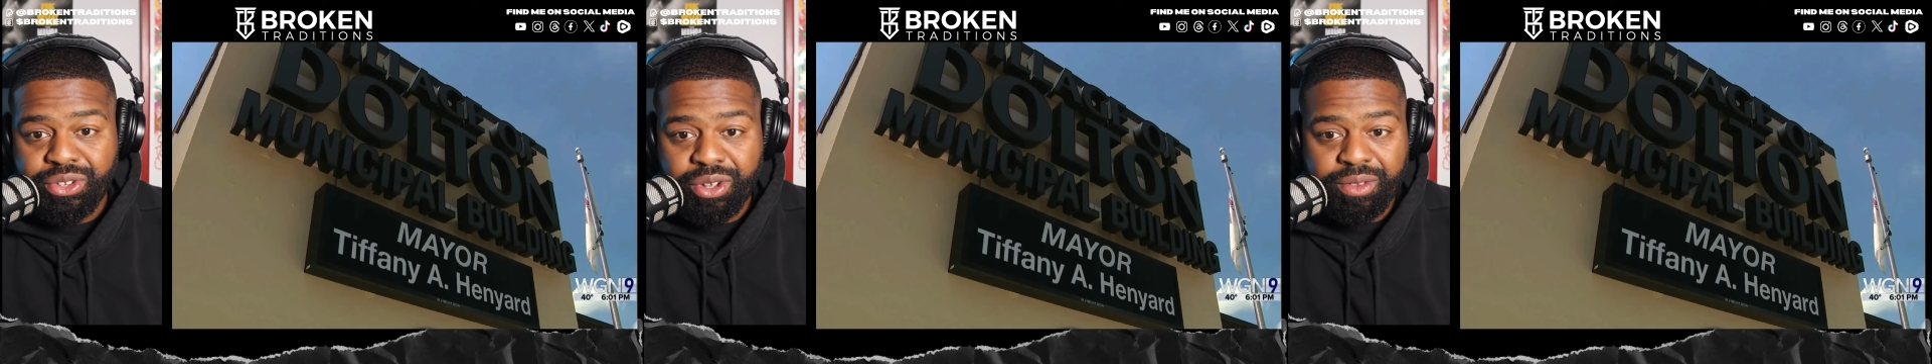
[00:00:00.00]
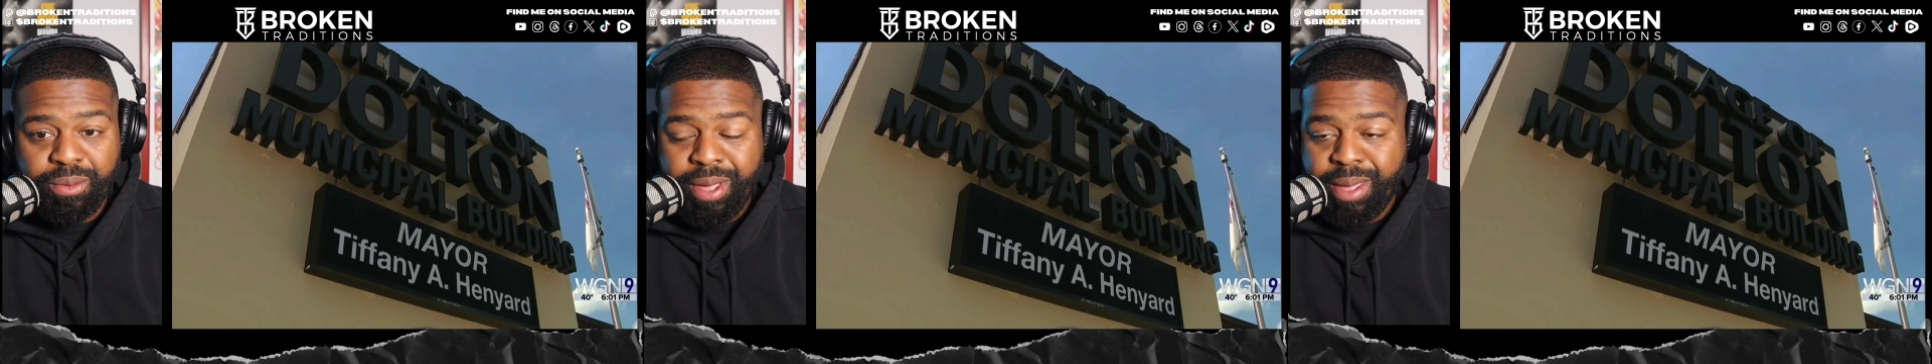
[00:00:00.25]

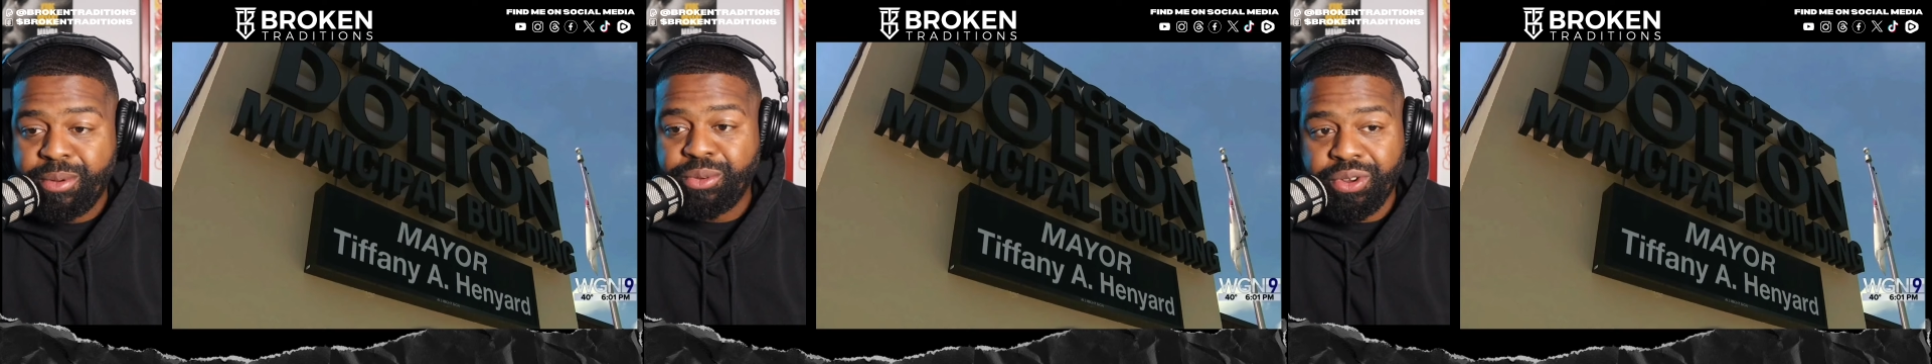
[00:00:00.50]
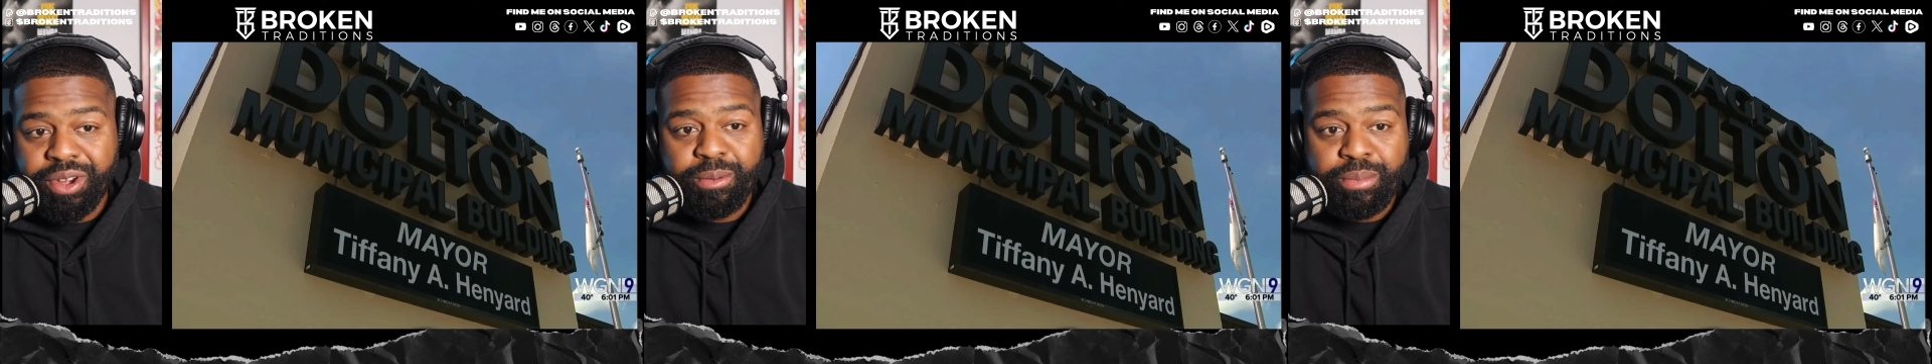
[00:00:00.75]
So the
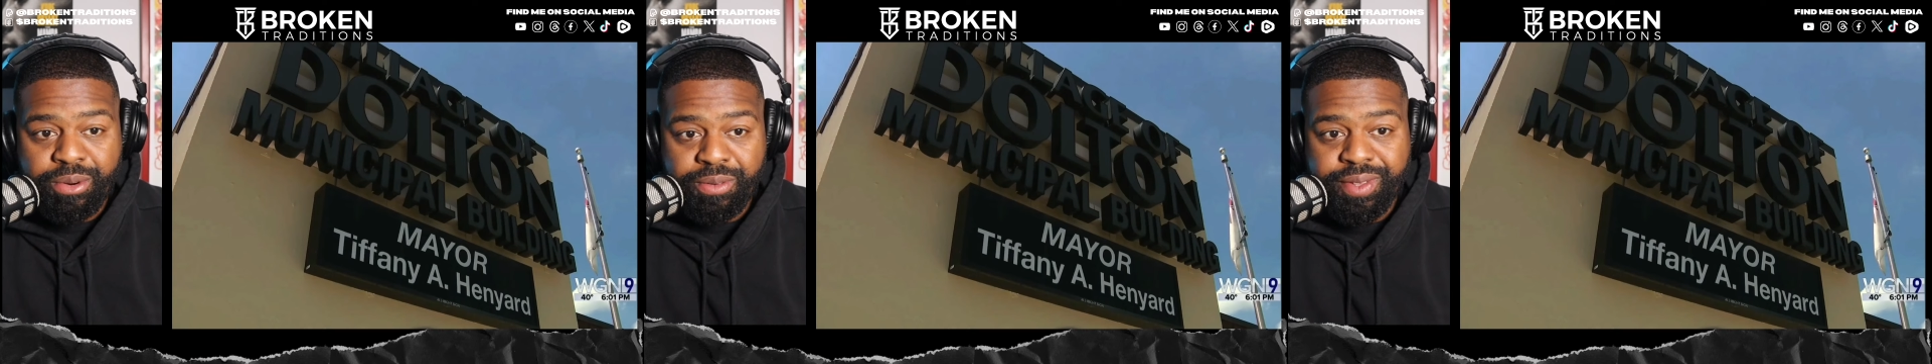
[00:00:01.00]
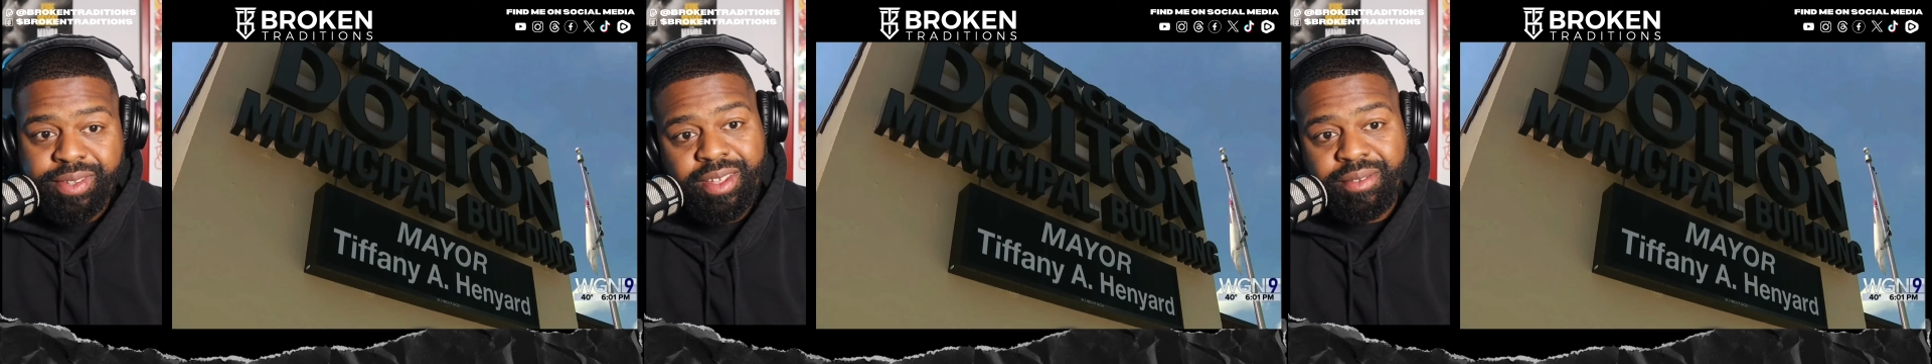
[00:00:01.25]
payment was already
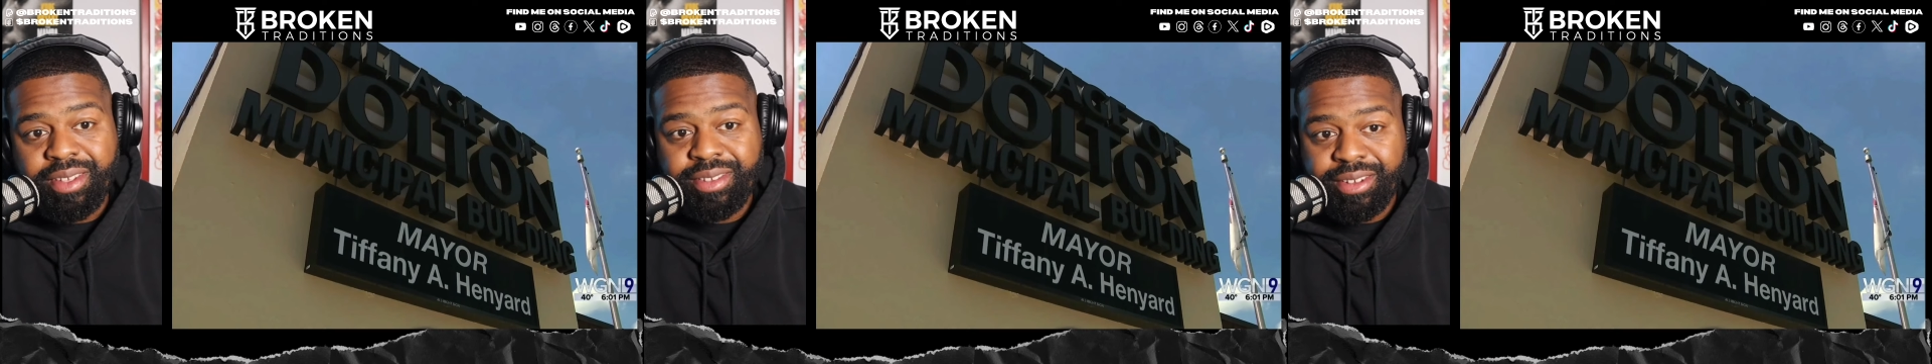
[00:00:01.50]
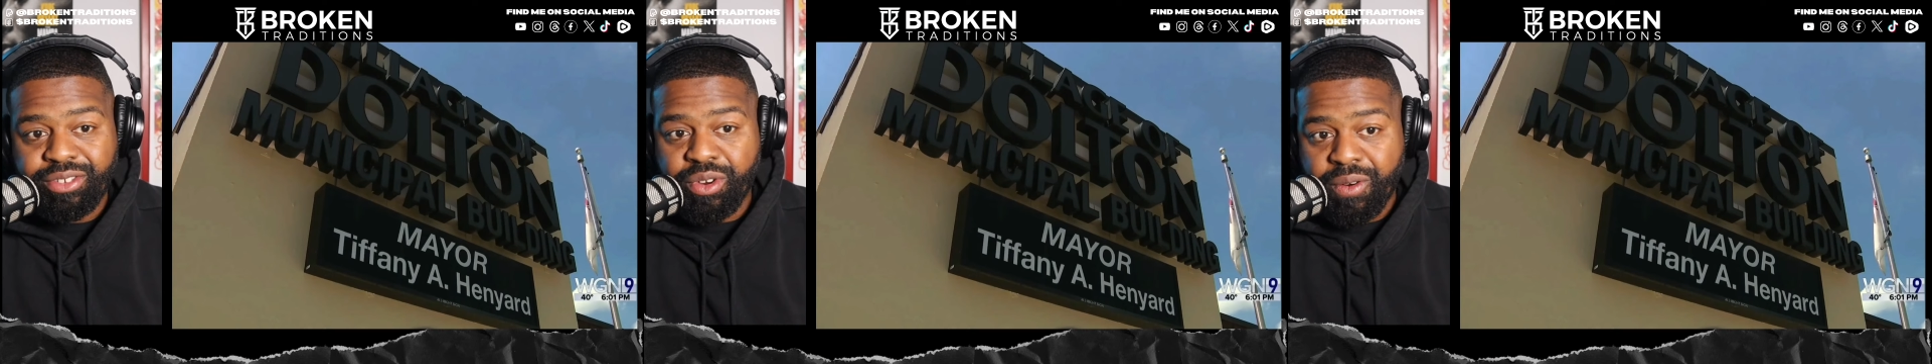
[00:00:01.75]
approved. The
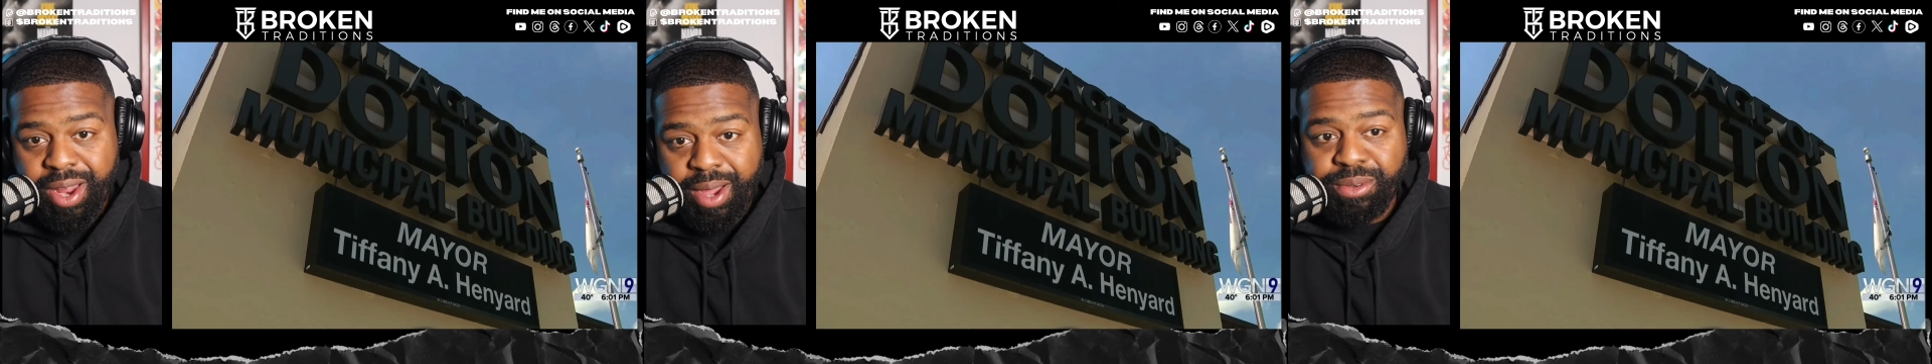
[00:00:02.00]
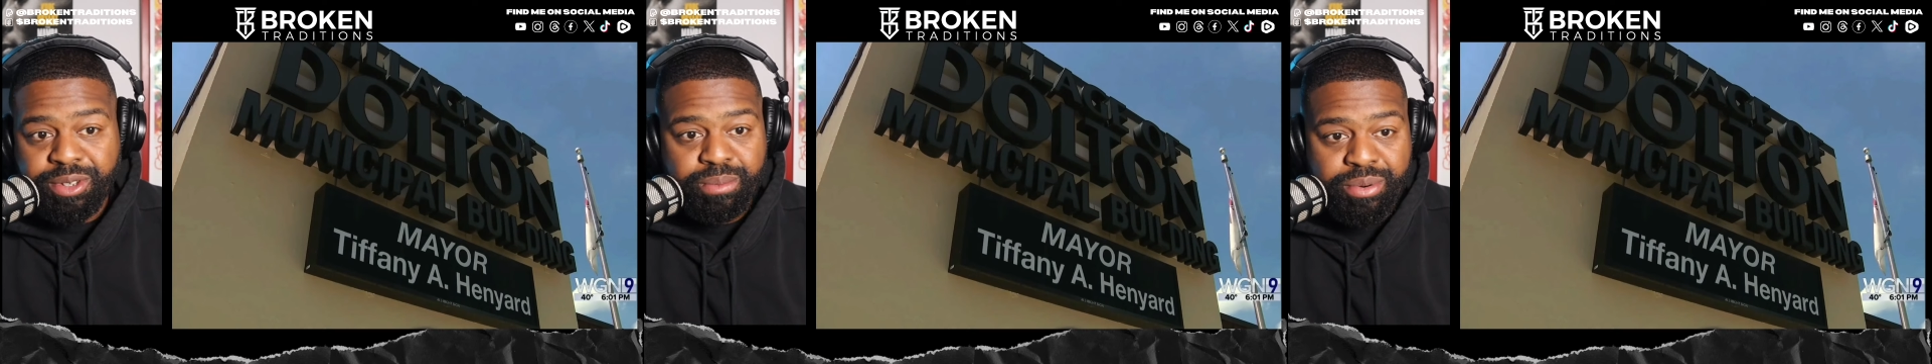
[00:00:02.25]
76
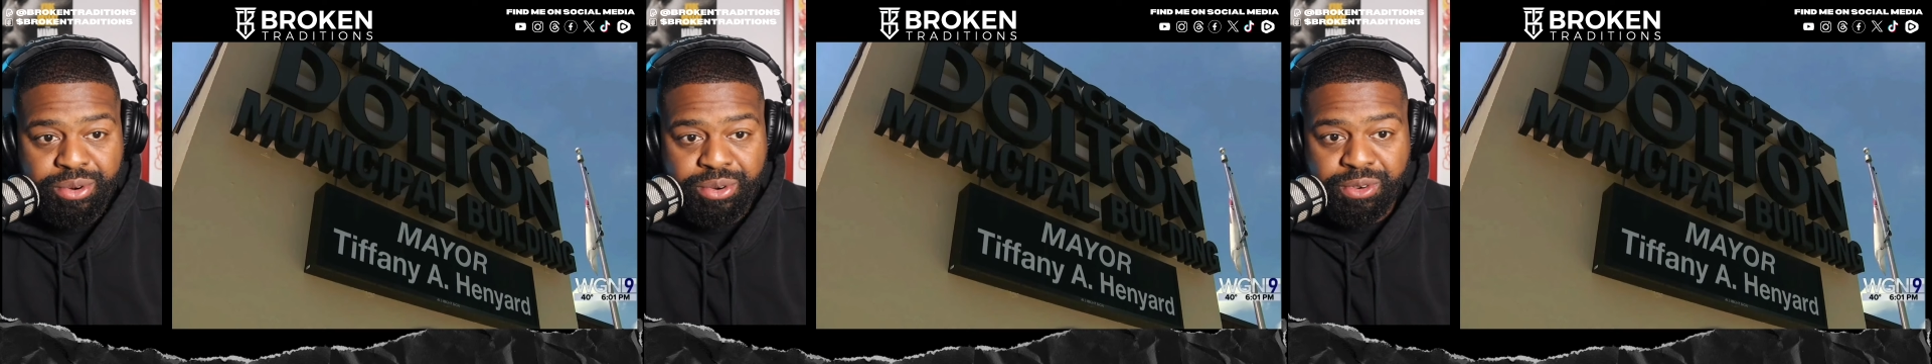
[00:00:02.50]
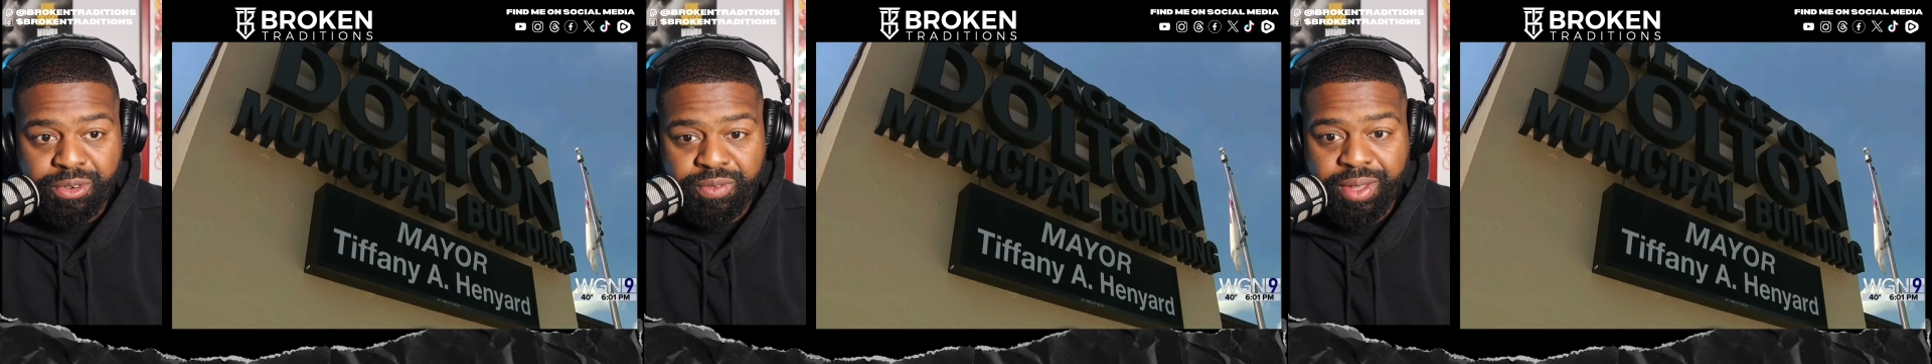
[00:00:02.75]
grand was
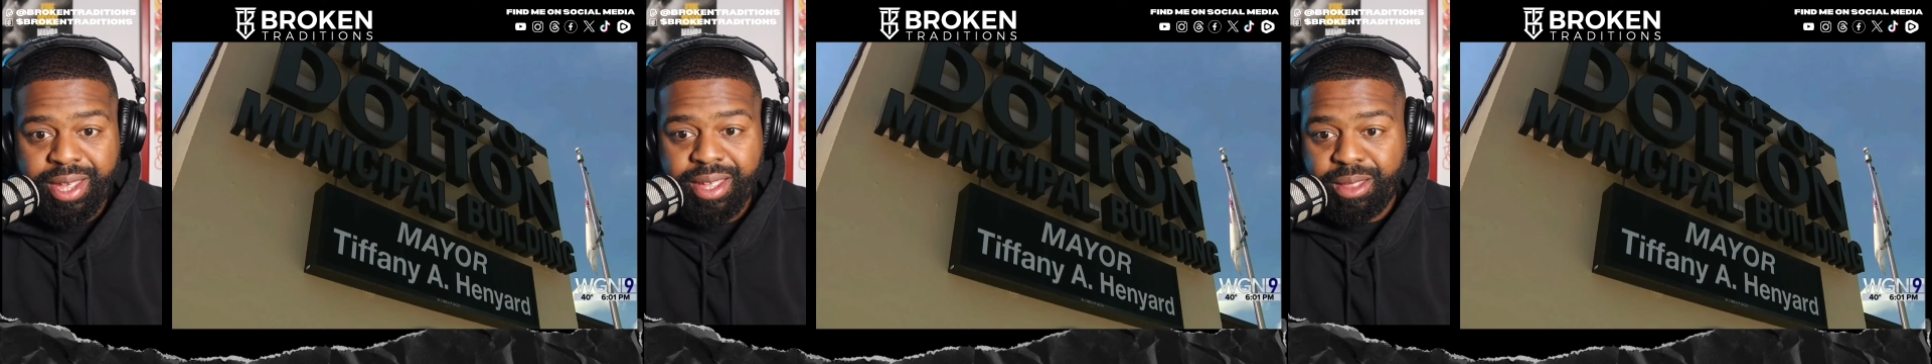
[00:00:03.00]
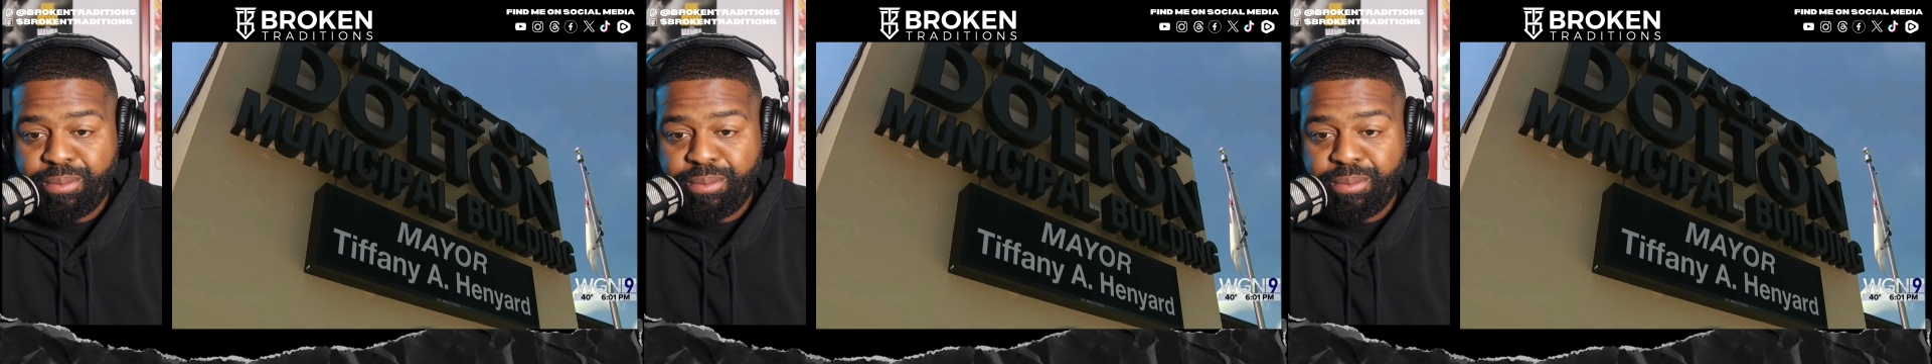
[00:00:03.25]
approved